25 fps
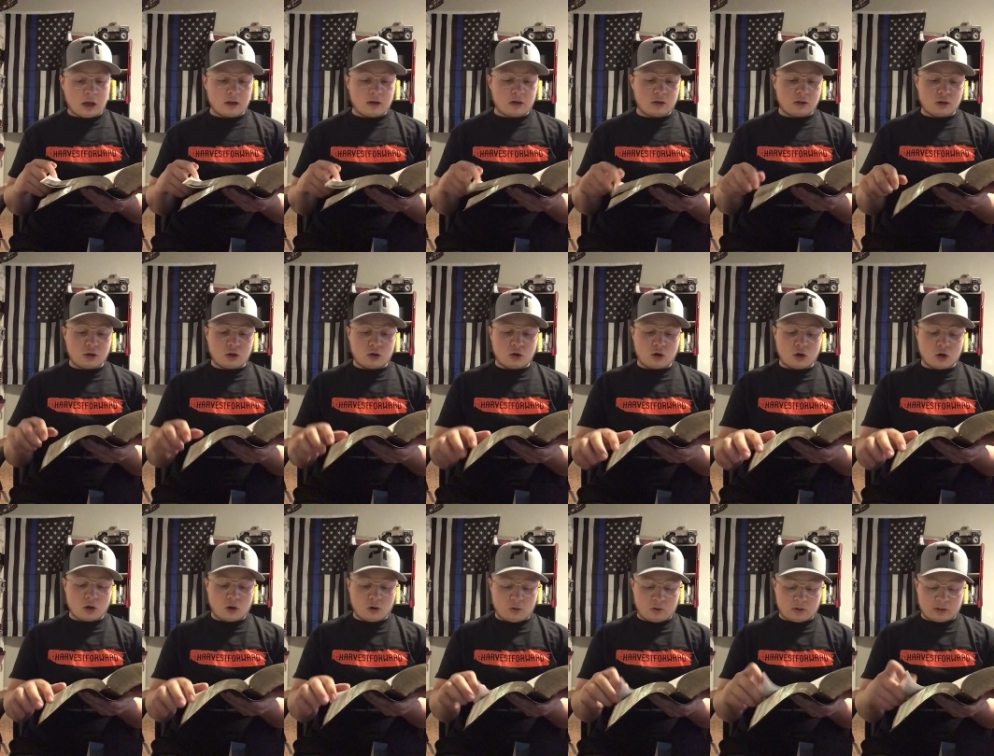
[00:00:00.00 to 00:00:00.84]

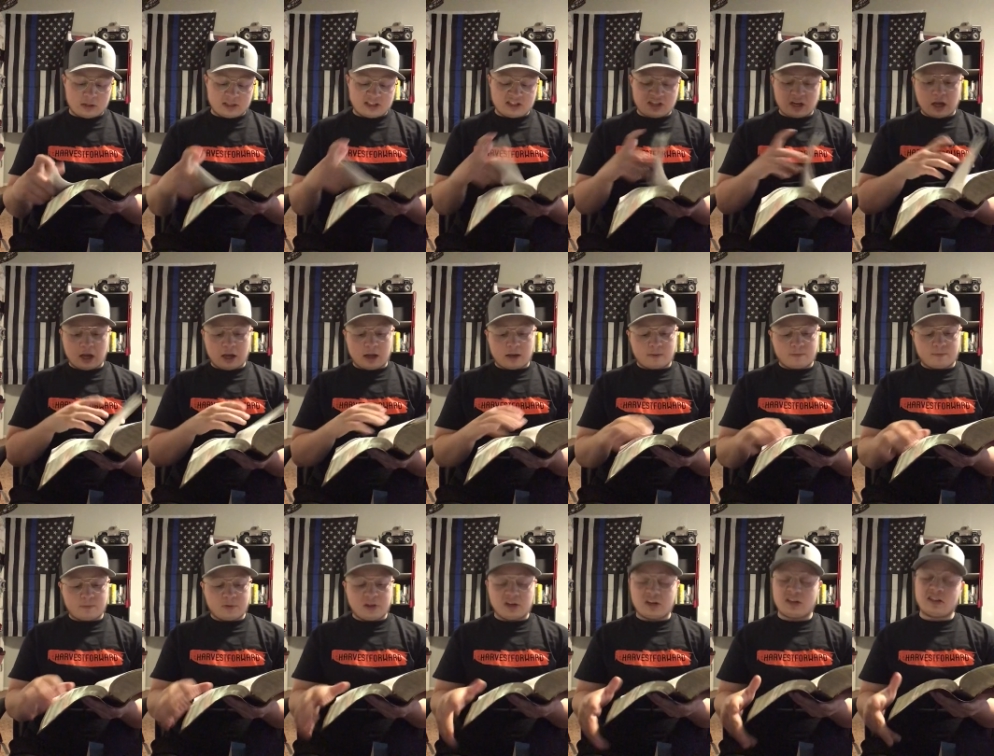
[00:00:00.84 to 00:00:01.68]
No, it does not.
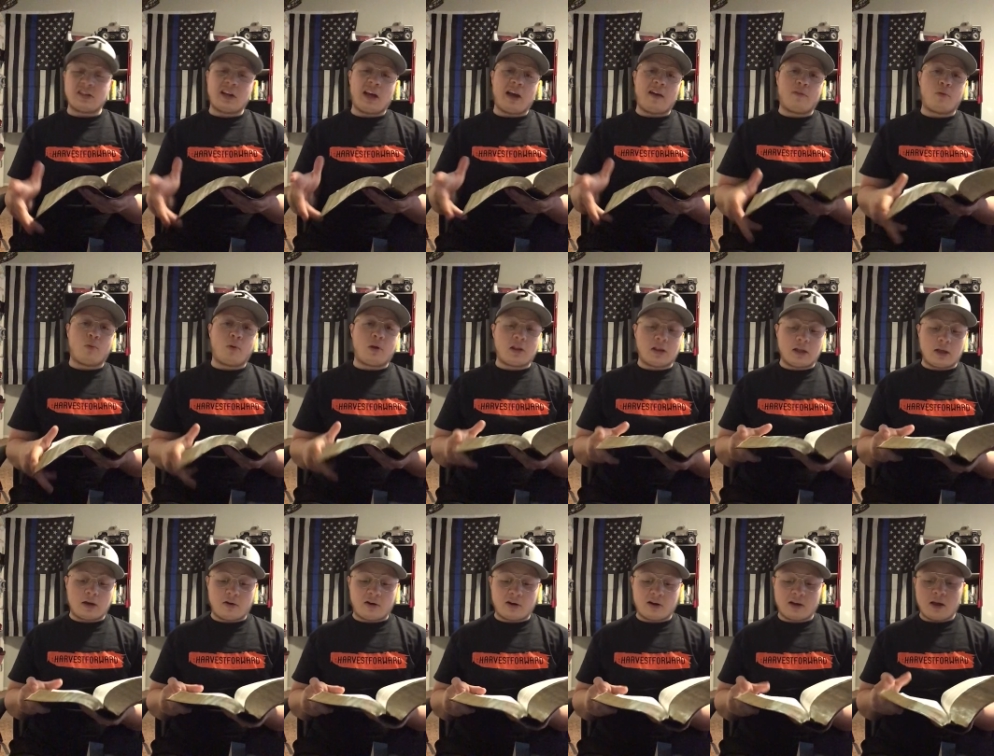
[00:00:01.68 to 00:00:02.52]
It does not have the red
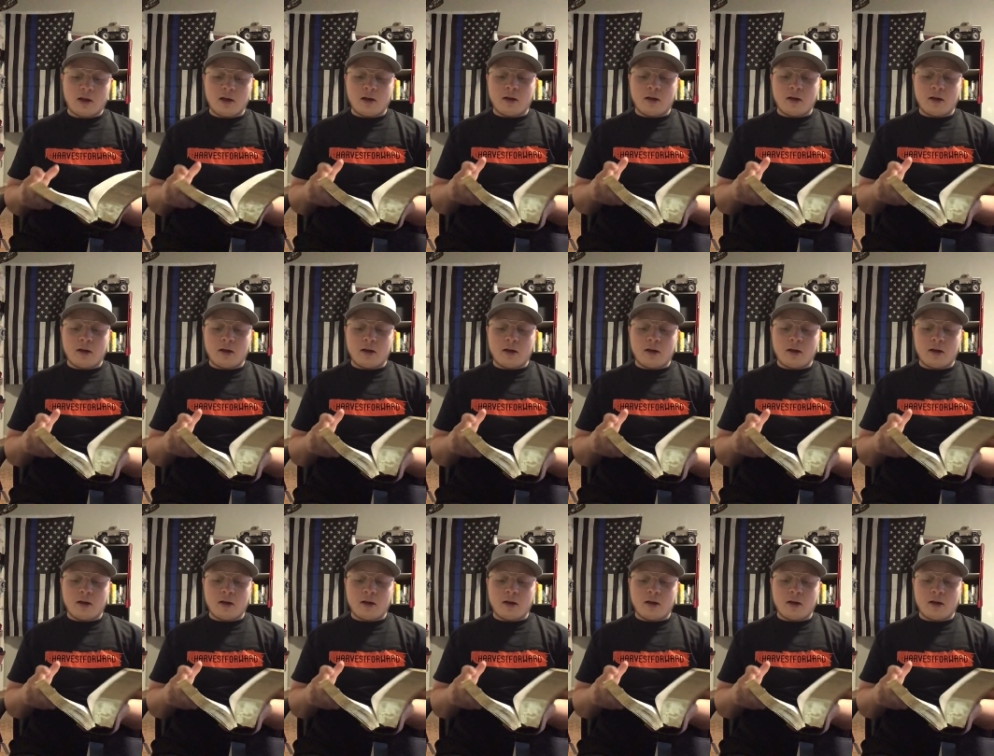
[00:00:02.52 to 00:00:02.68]
lettering.